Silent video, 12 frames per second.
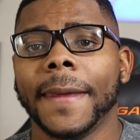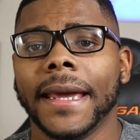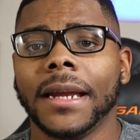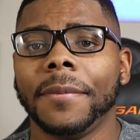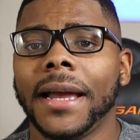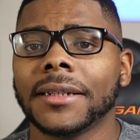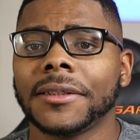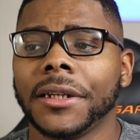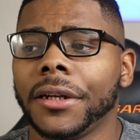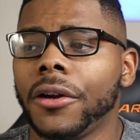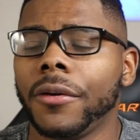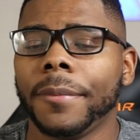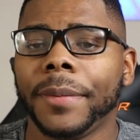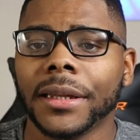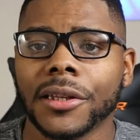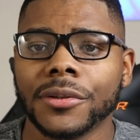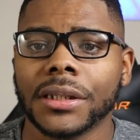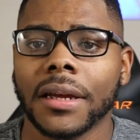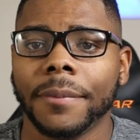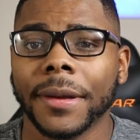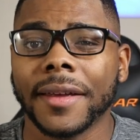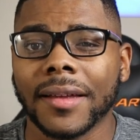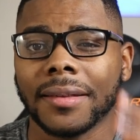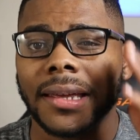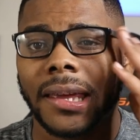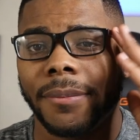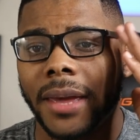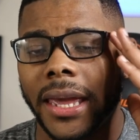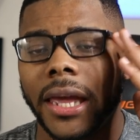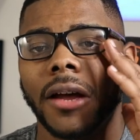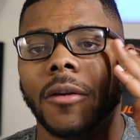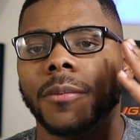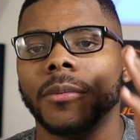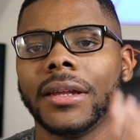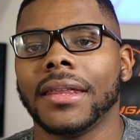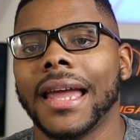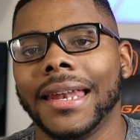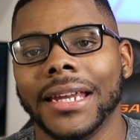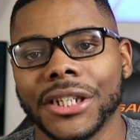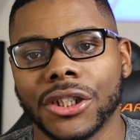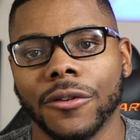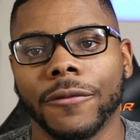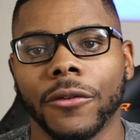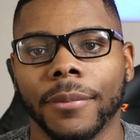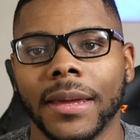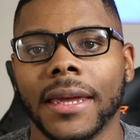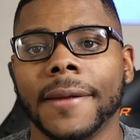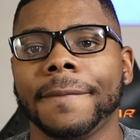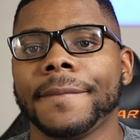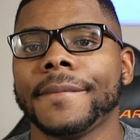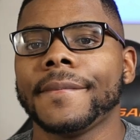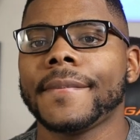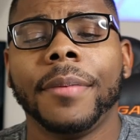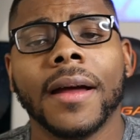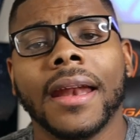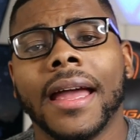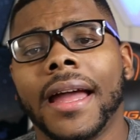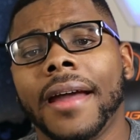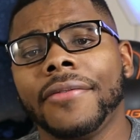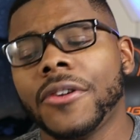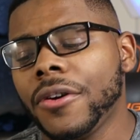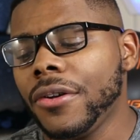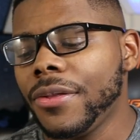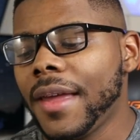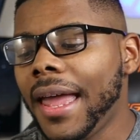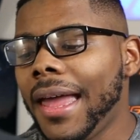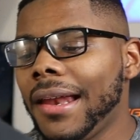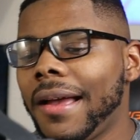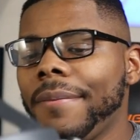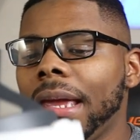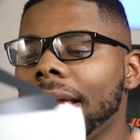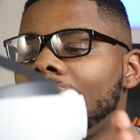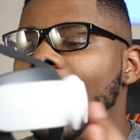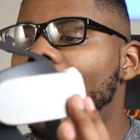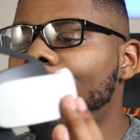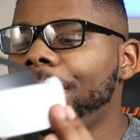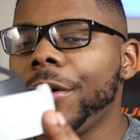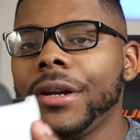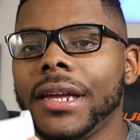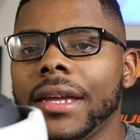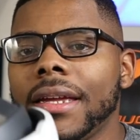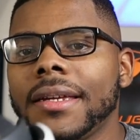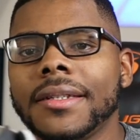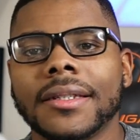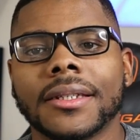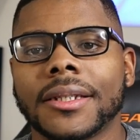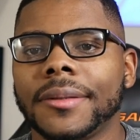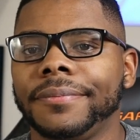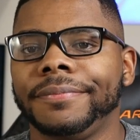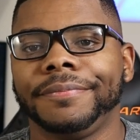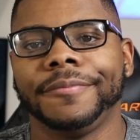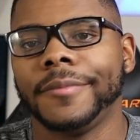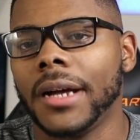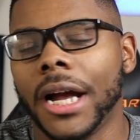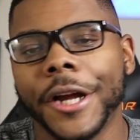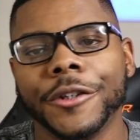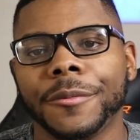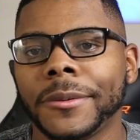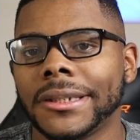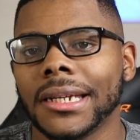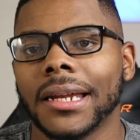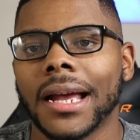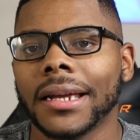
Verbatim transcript: And I'm actually gonna go and pick those up because I think it may help with that issue for me. But after that, I mean, comfort is 100%.